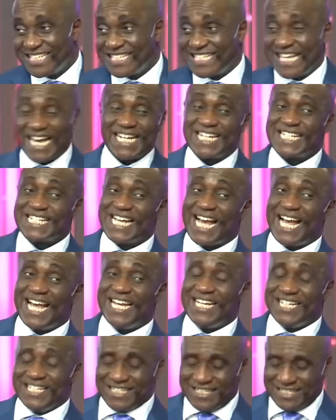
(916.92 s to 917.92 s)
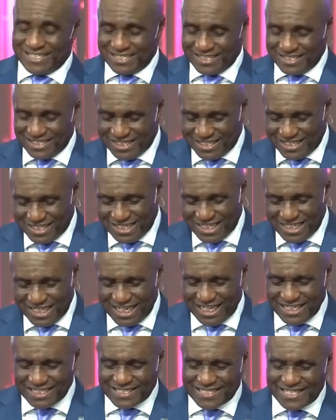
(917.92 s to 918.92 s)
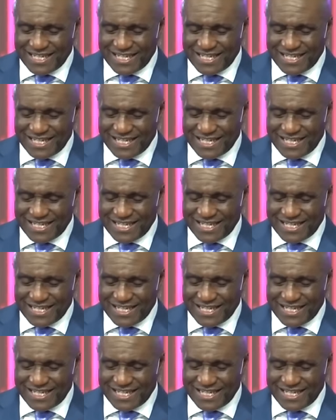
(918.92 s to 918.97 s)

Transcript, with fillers: Satan is